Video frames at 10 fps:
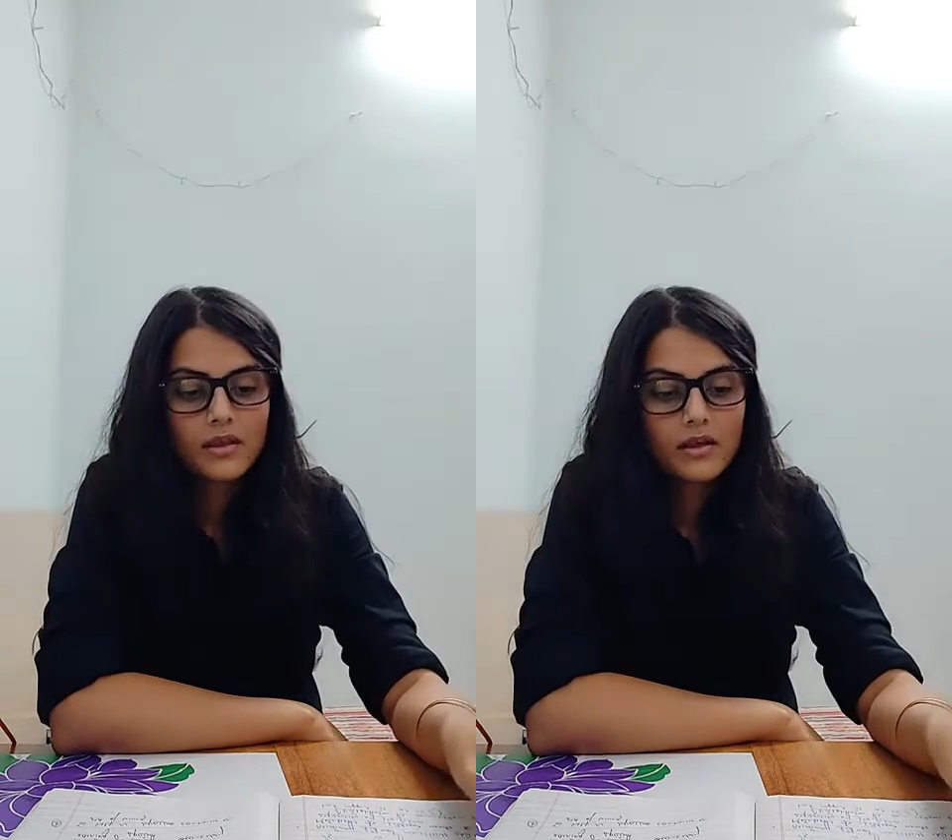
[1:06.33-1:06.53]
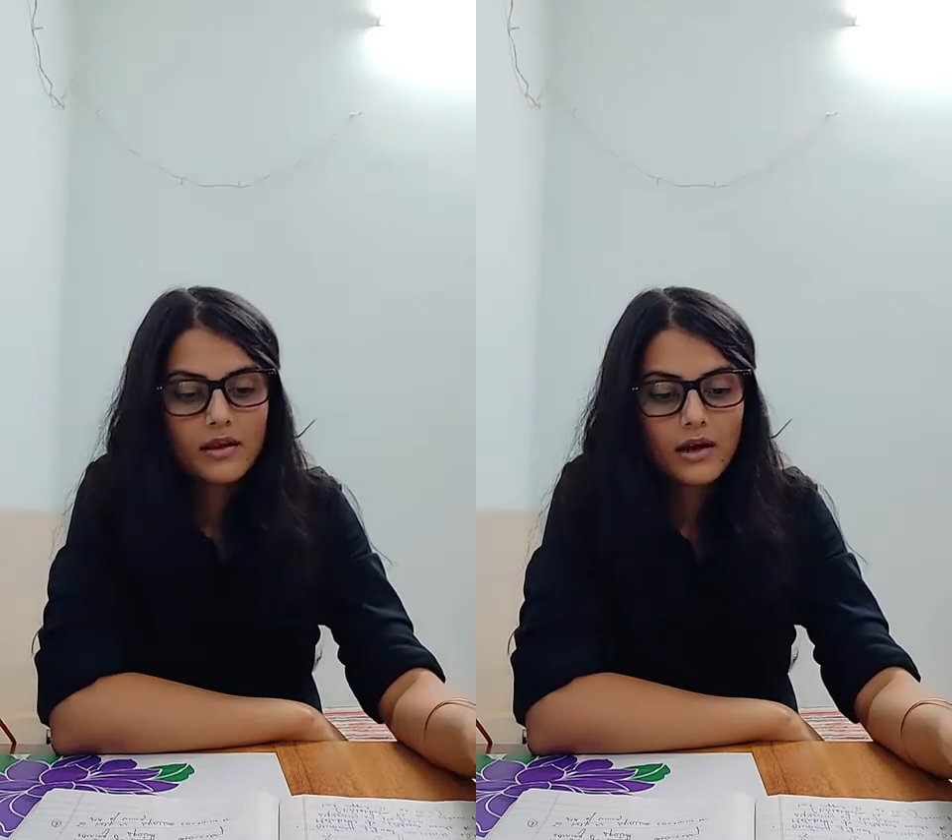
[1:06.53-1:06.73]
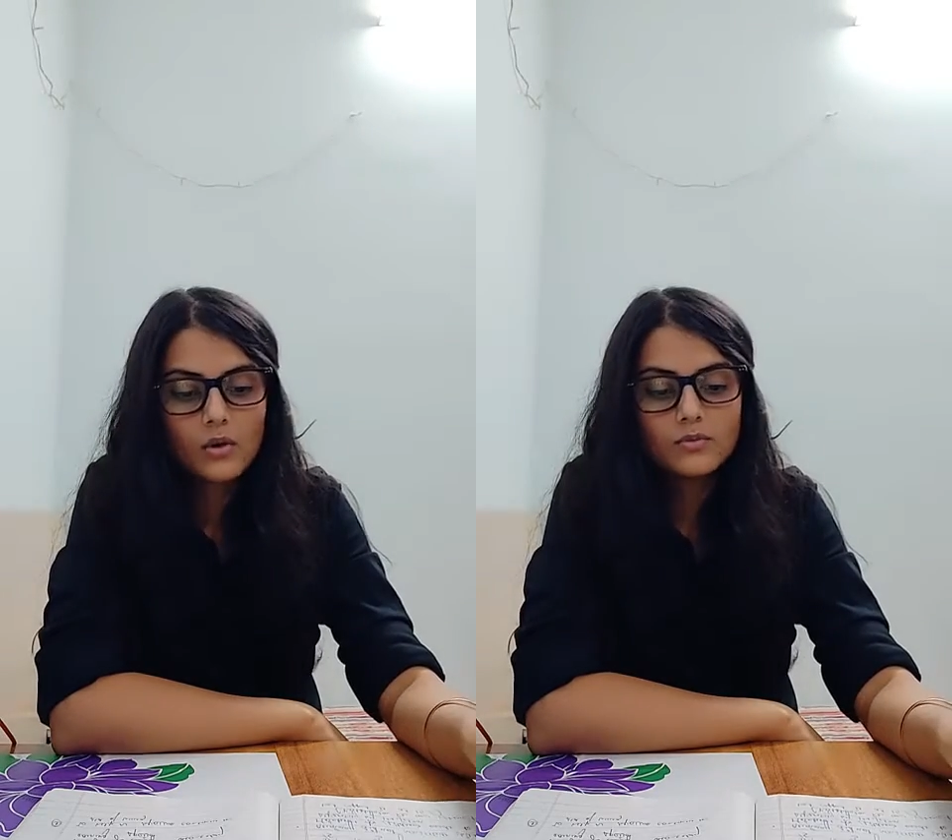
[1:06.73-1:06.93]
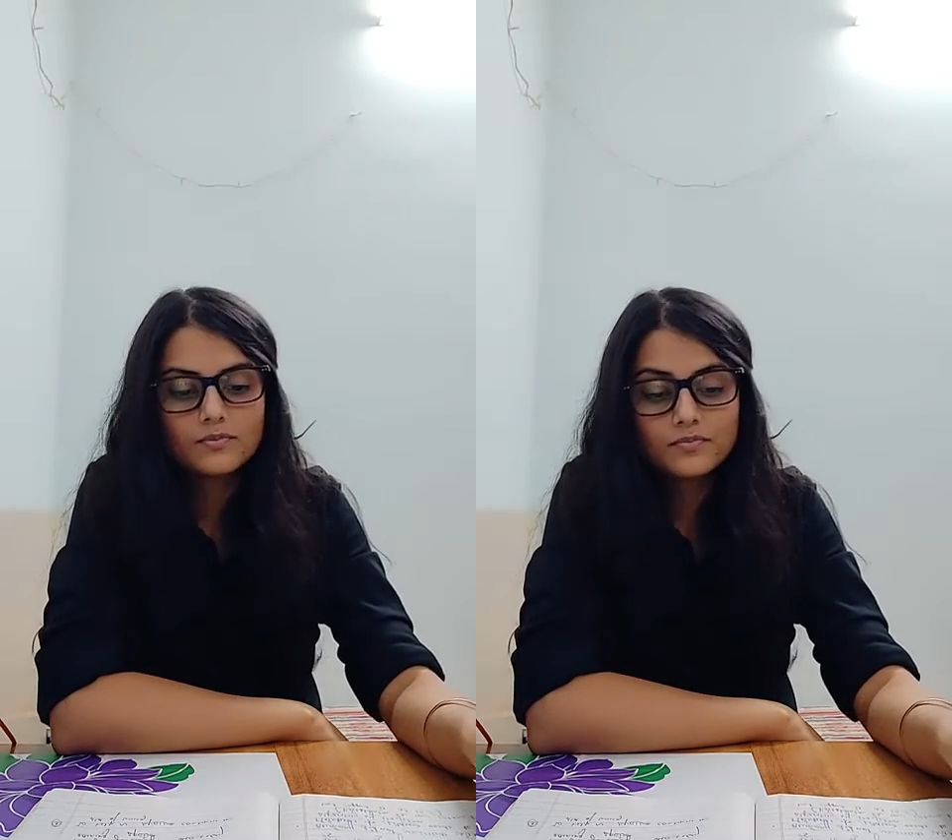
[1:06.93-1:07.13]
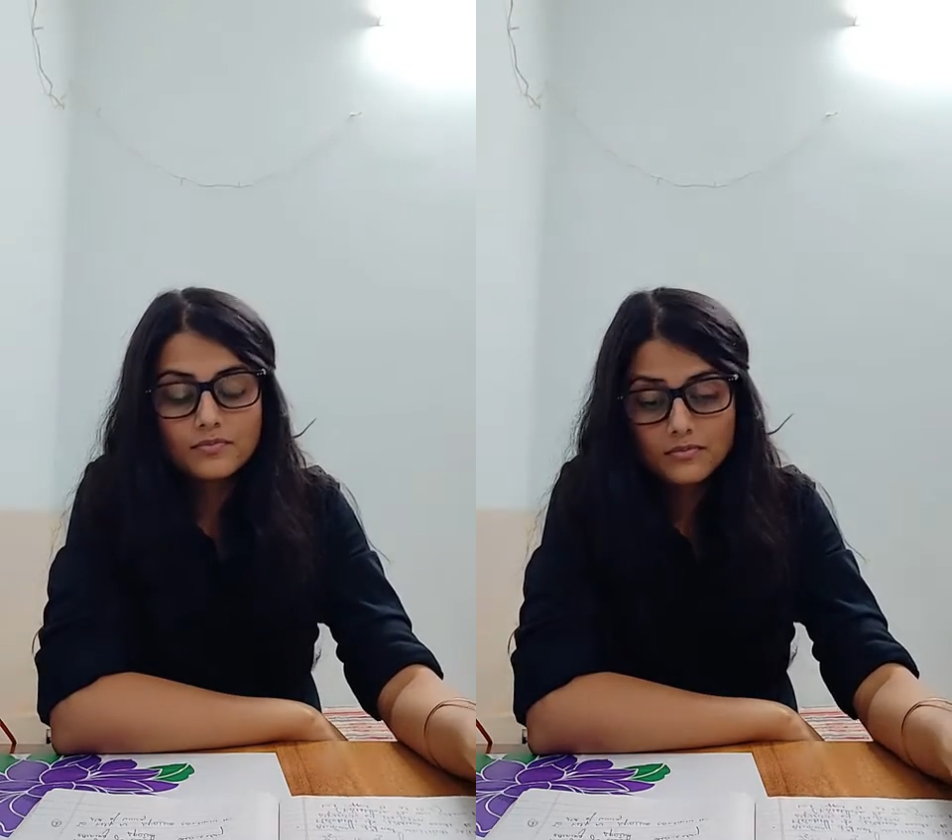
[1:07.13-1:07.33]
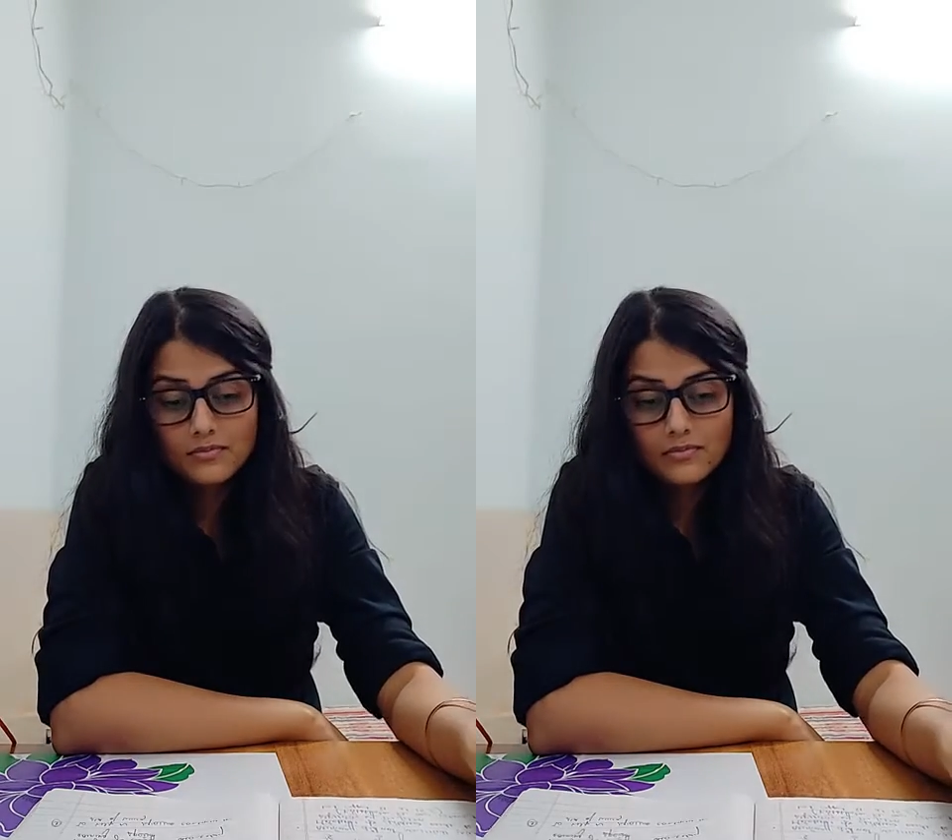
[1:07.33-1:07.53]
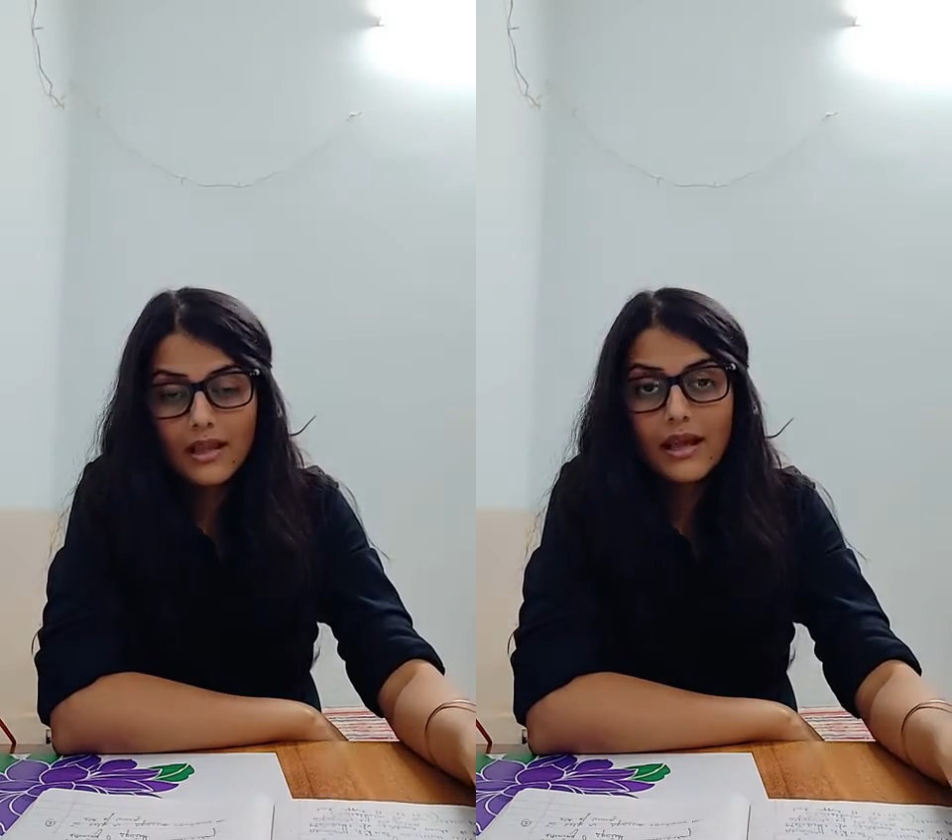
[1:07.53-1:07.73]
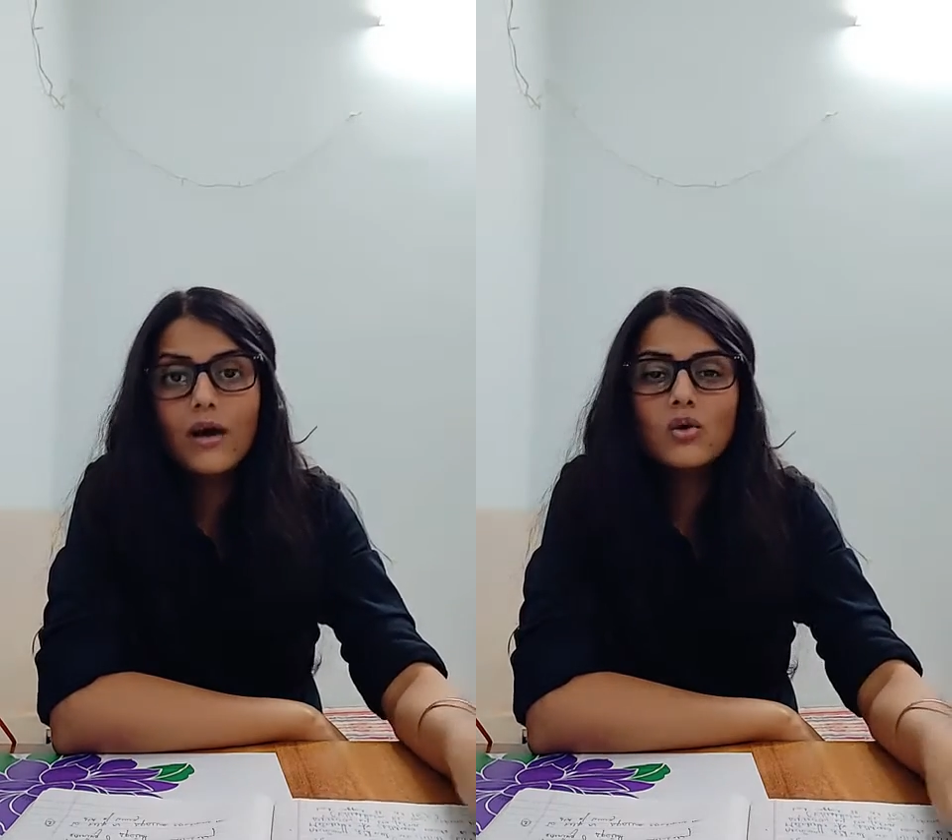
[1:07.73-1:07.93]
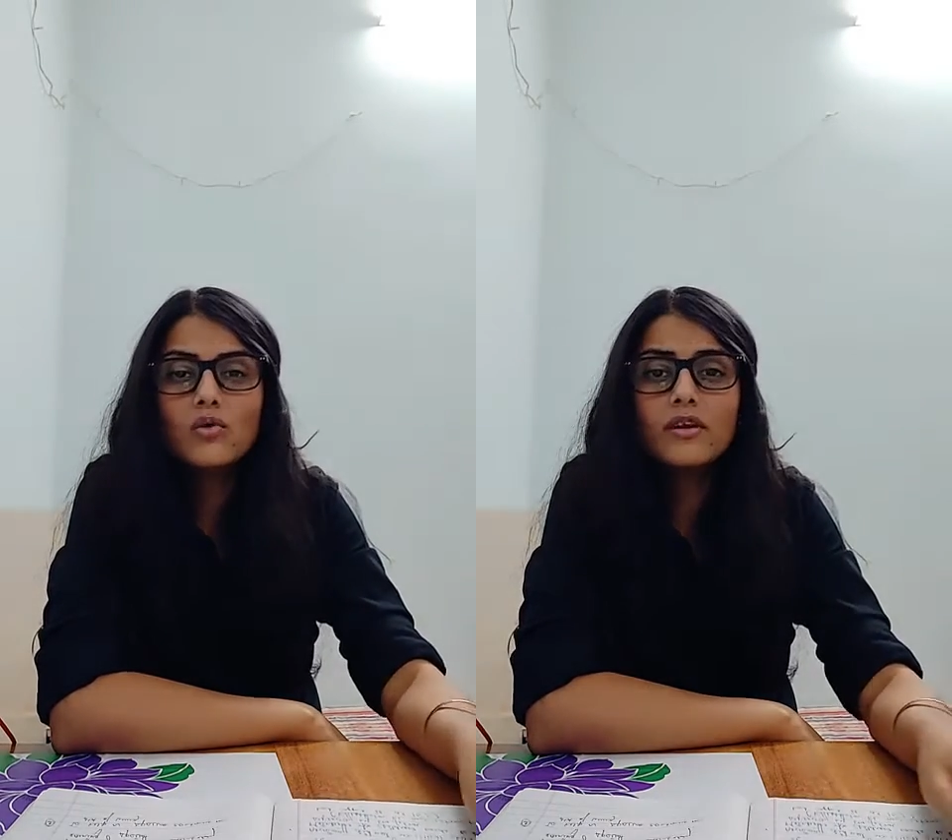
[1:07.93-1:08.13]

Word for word: Now, how do